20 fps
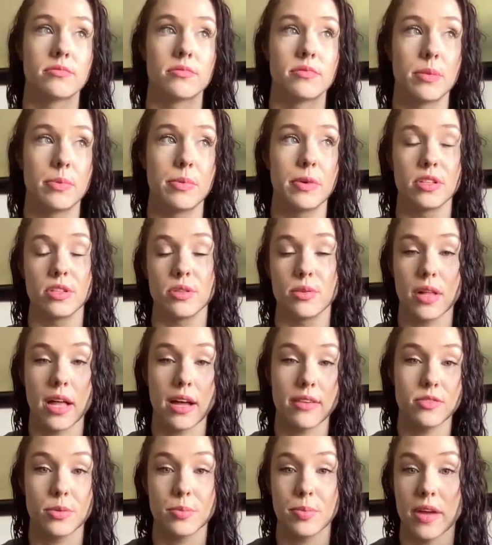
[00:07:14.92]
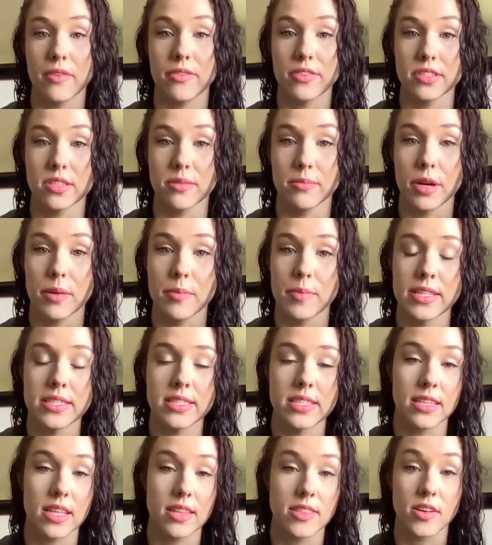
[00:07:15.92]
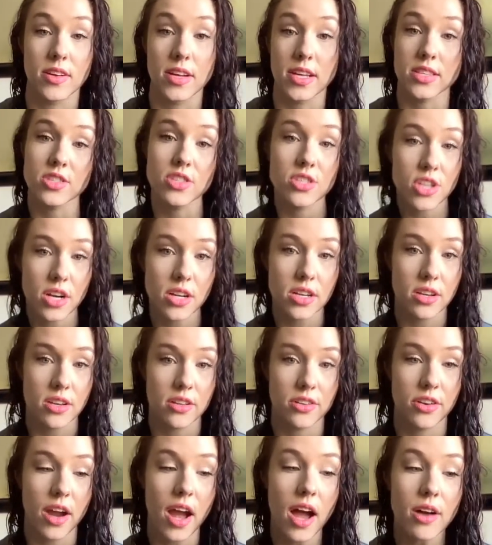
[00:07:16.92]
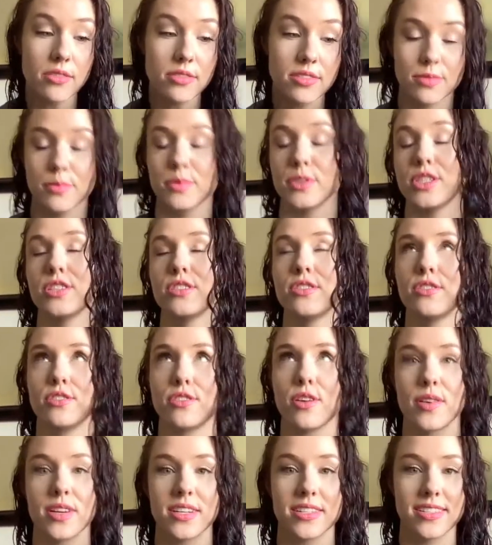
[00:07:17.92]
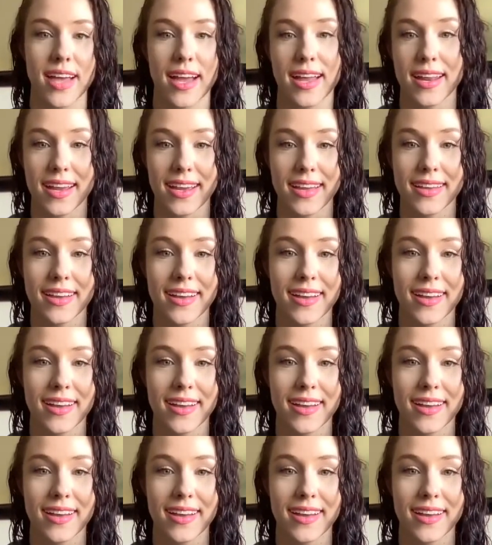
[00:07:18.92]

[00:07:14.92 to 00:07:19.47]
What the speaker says: the builder will have to apply for some permits and then they'll get started on your house, which is so exciting.